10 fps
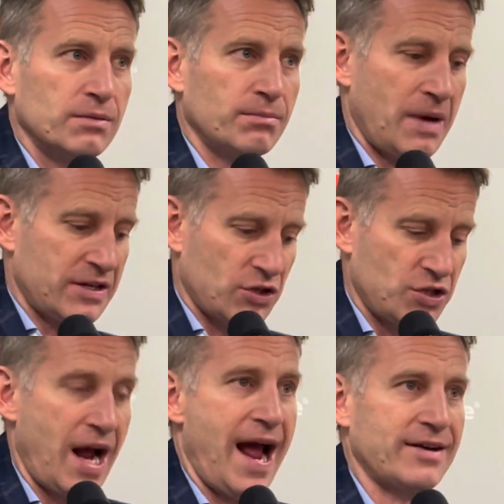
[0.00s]
make the
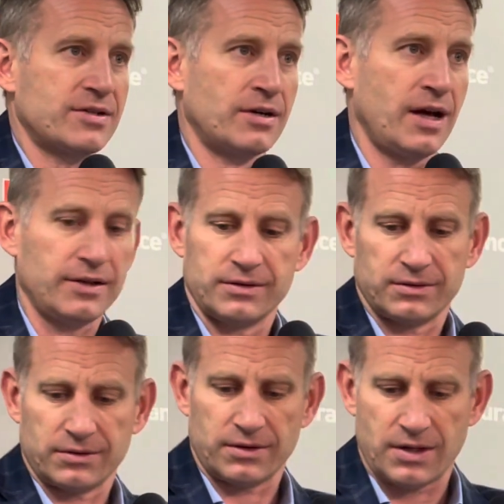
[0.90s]
shots. They're not
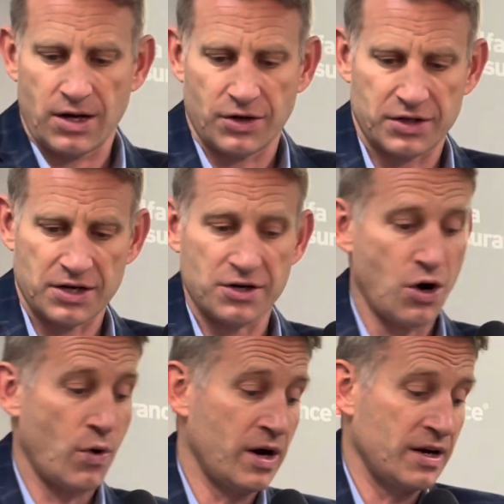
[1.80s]
guaranteed to
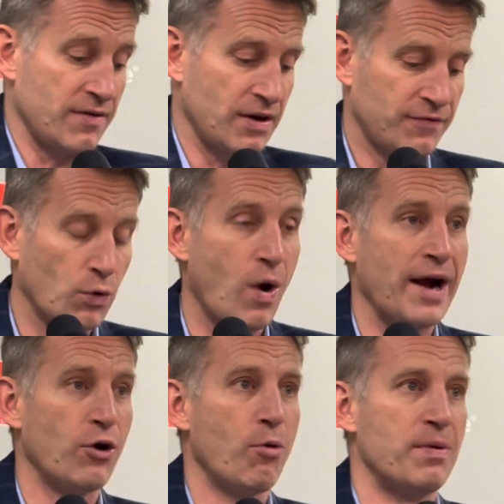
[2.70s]
go in, even if you're wide
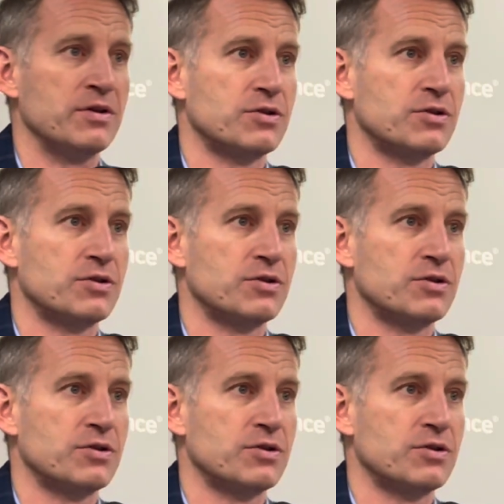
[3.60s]
open.